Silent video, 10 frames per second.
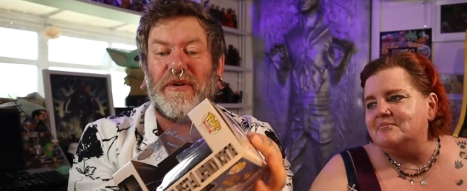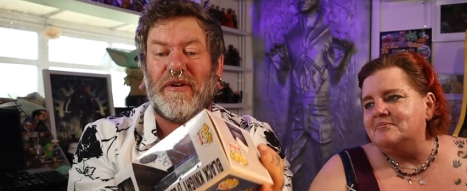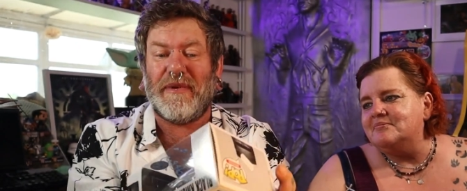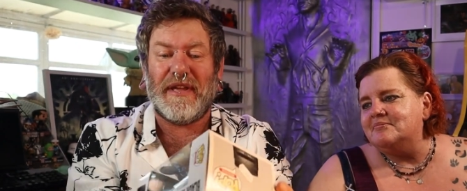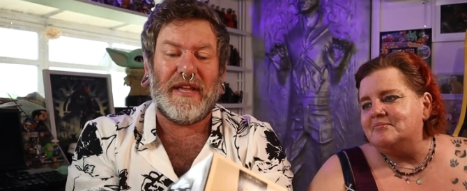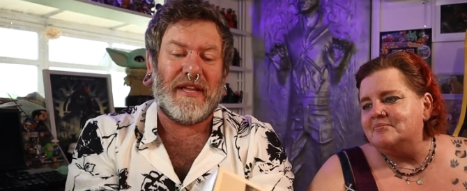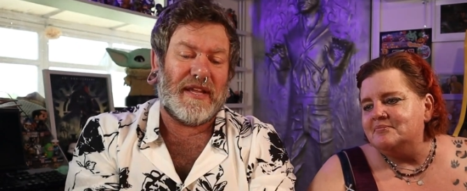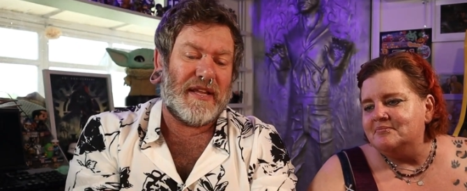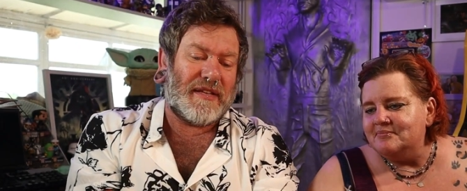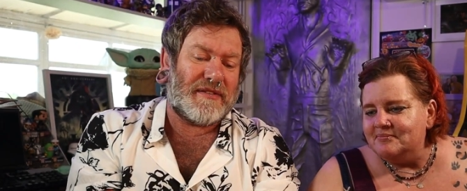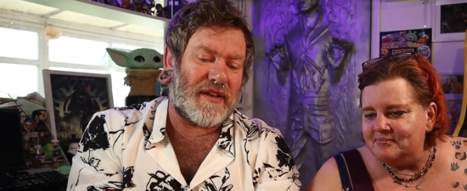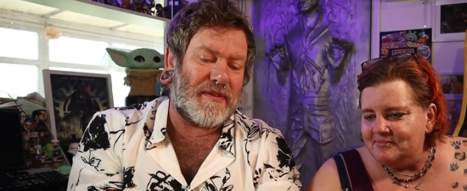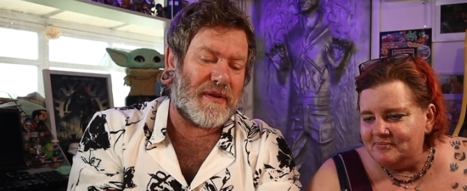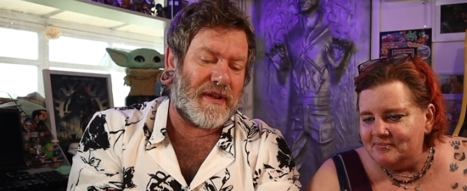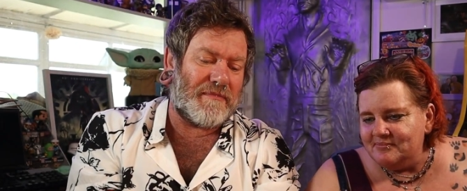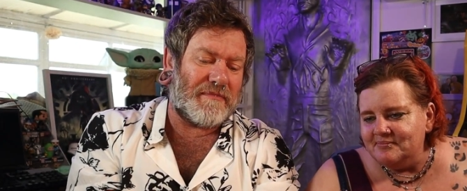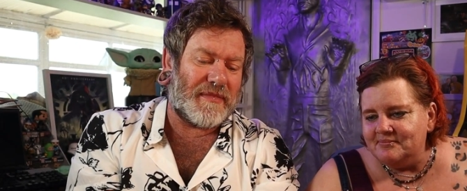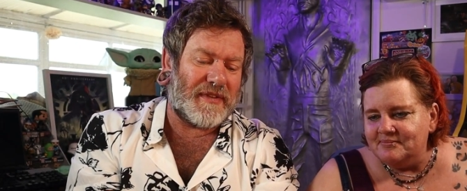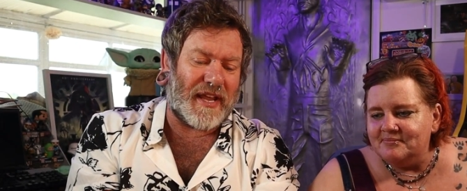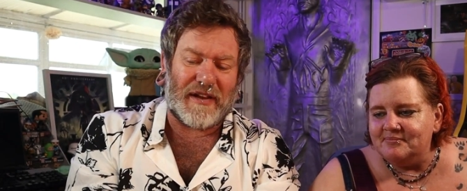Speaker 1: Pop. So um,
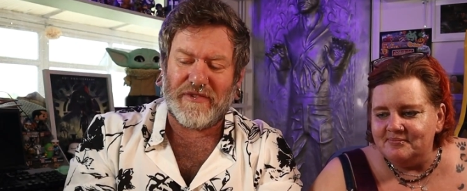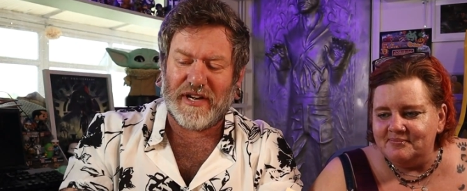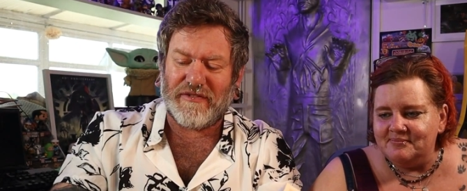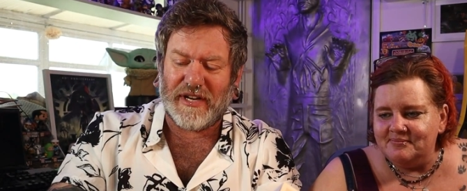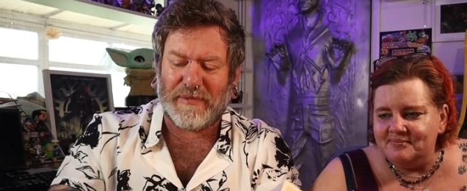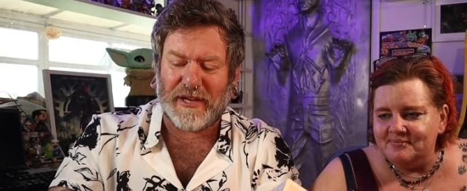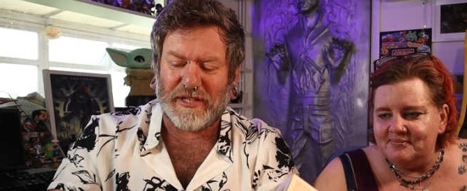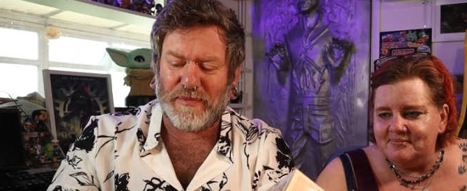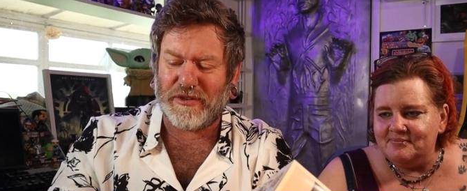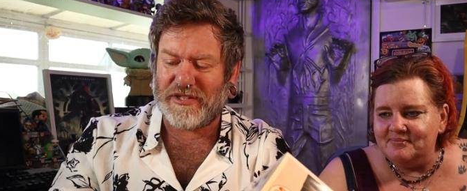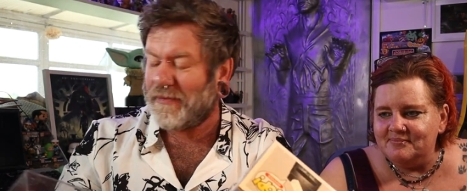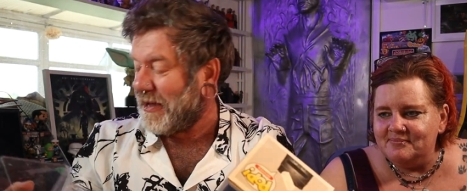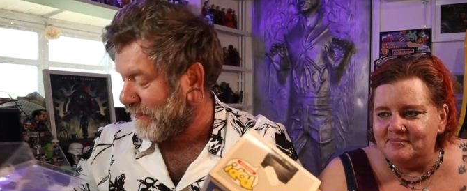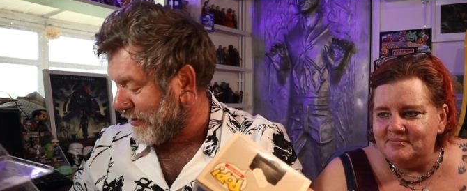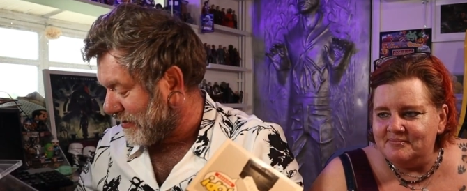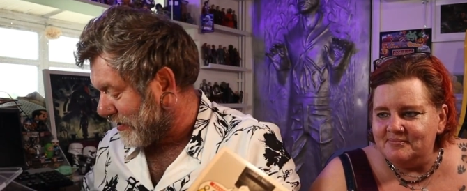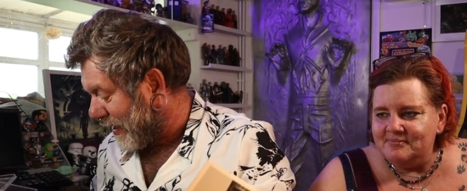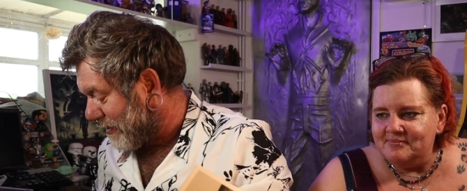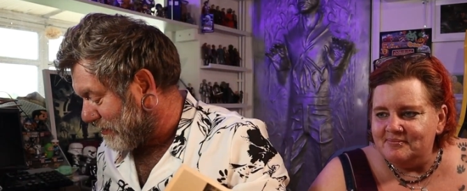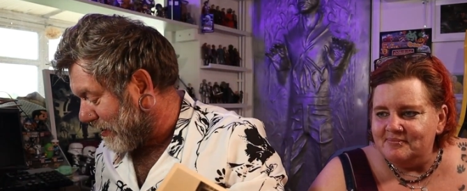yeah, really, really pleased. You put some effort into
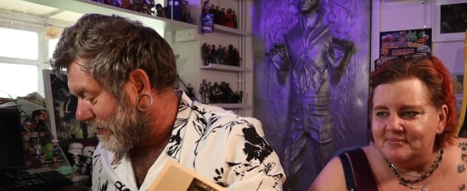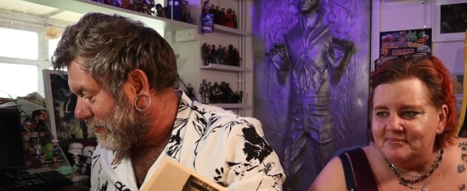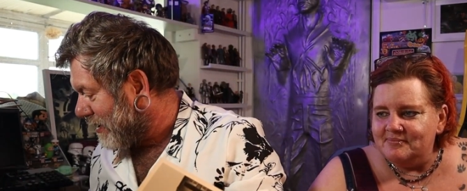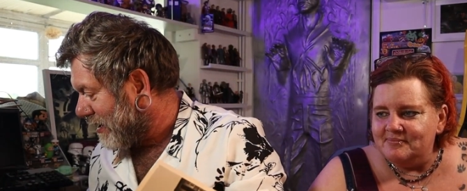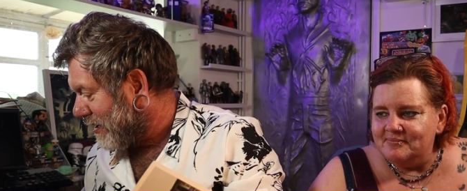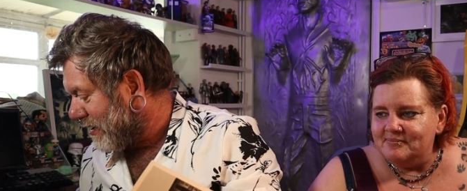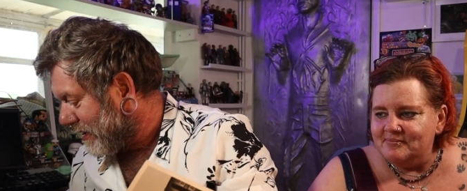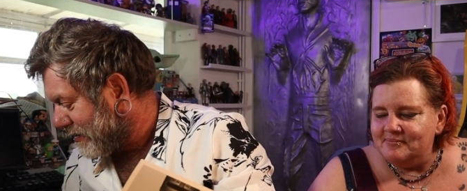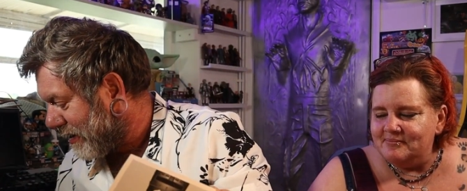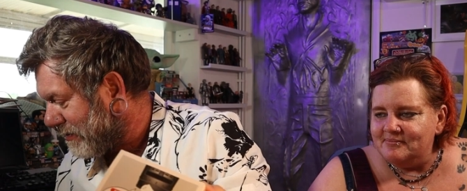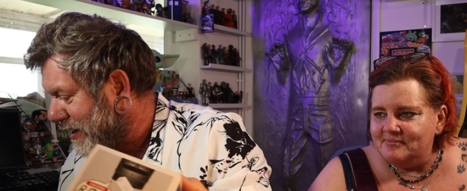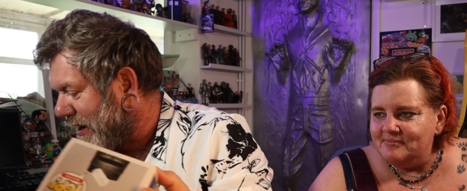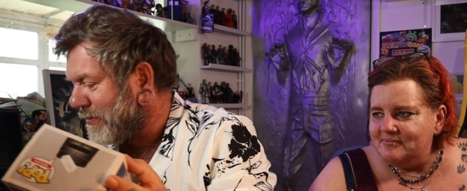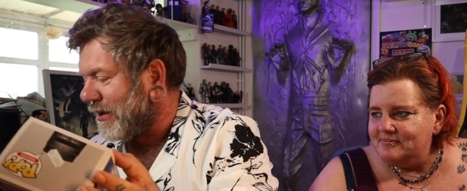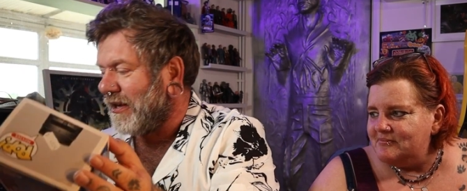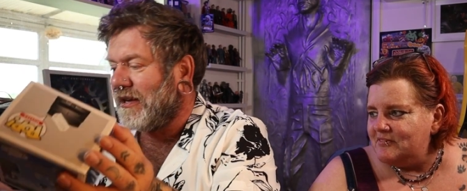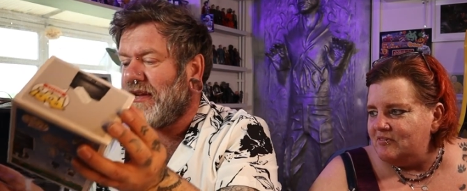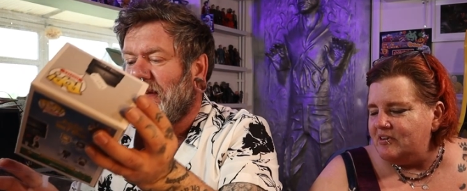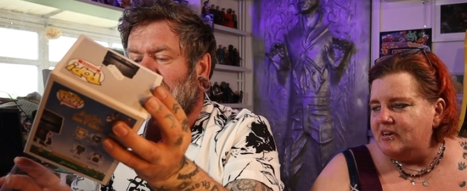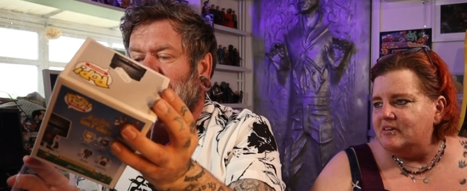that as well. So I was happy.
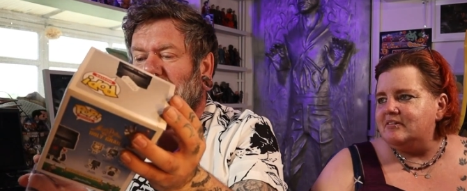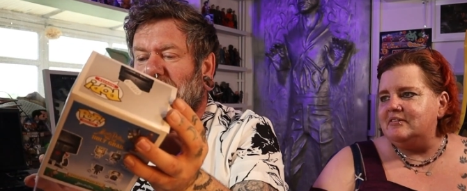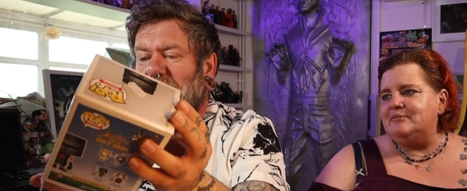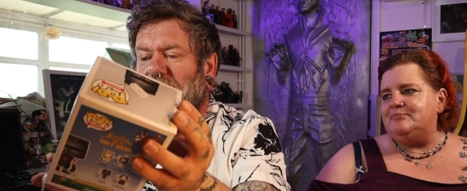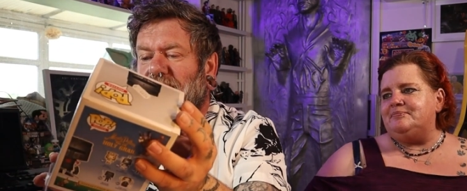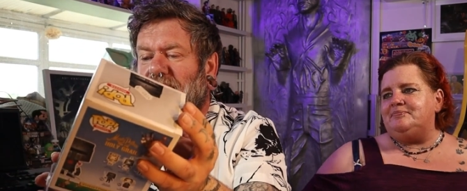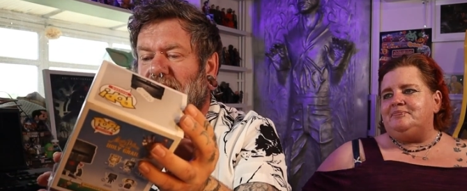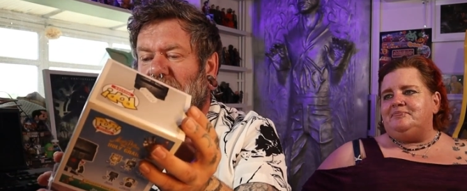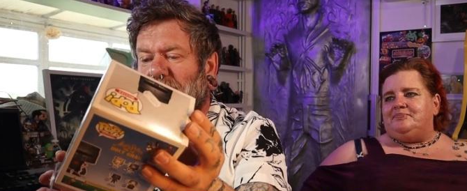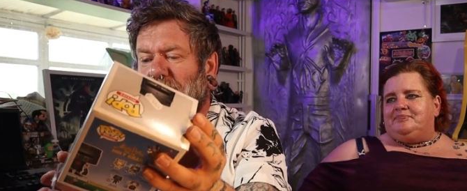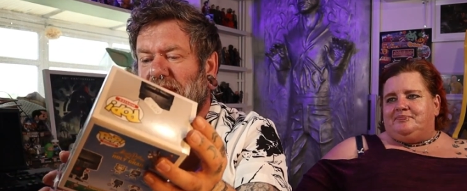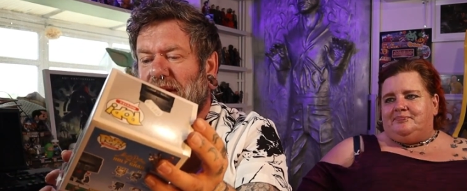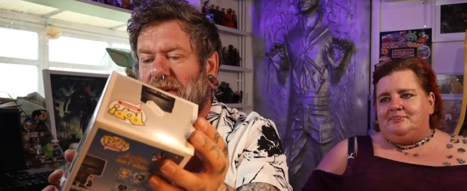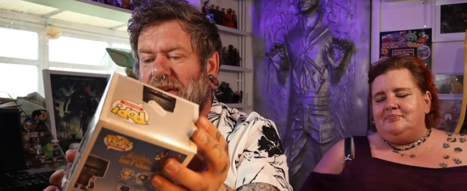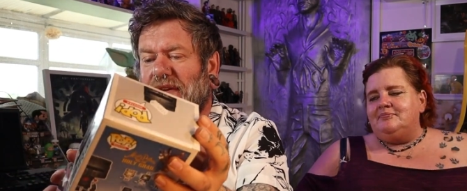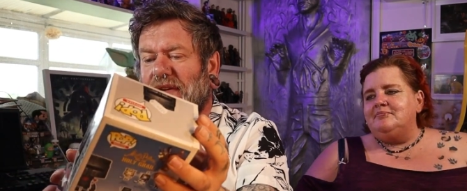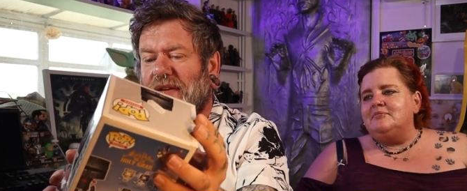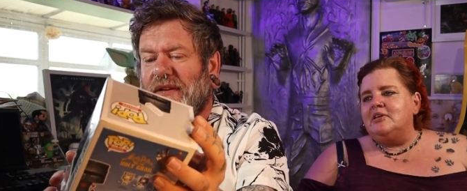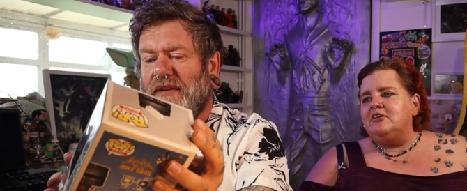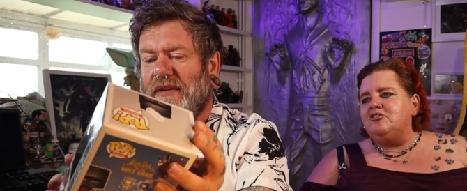
Speaker 2: Very nice.
Speaker 1: Very happy with that one.
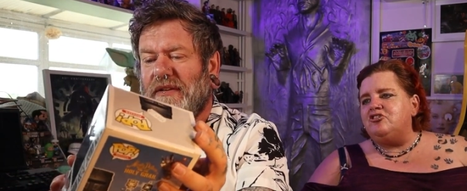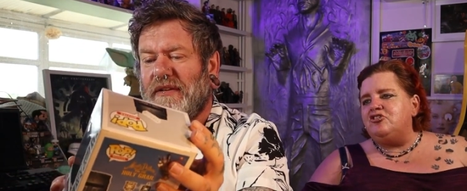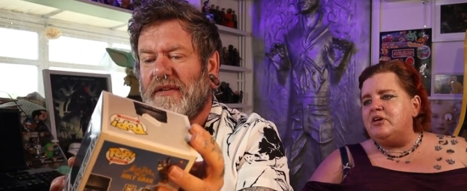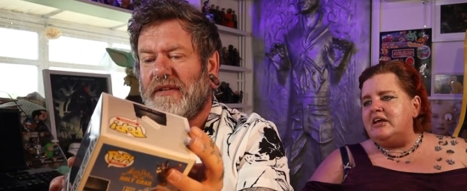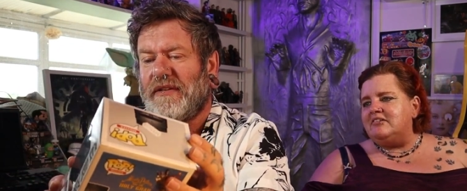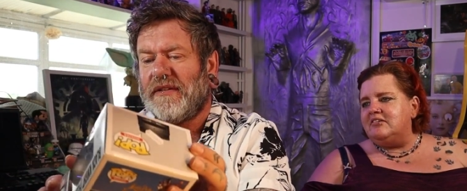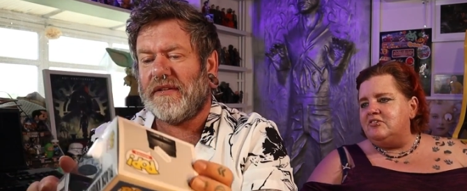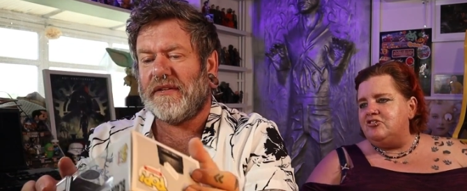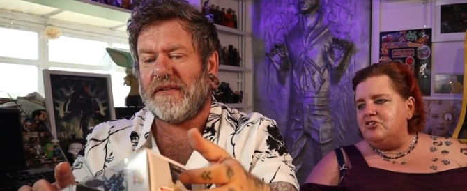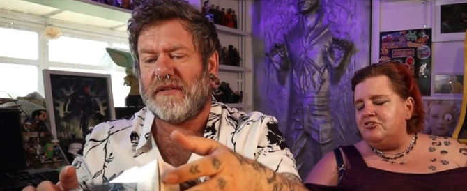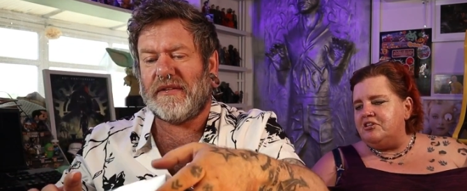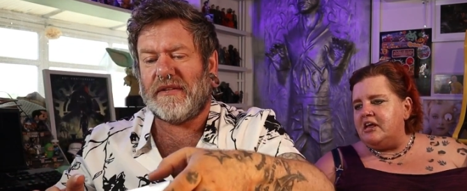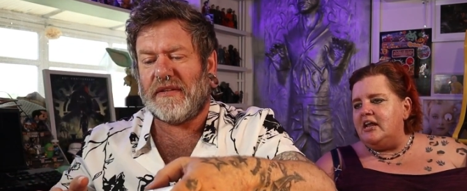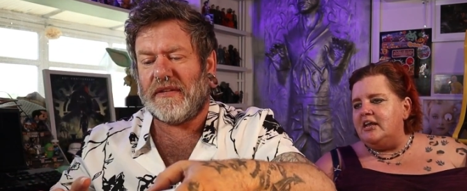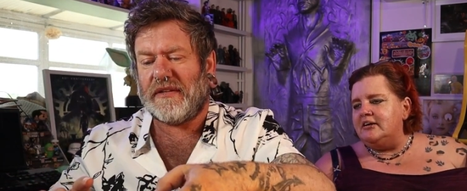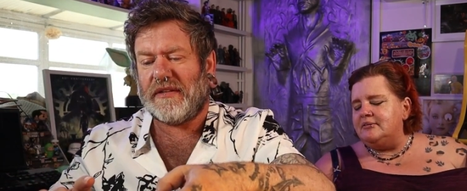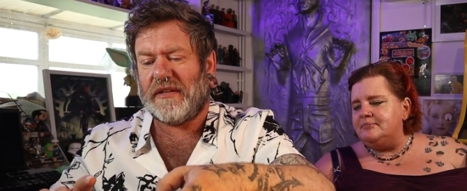
Speaker 2: Did you get to choose the colour?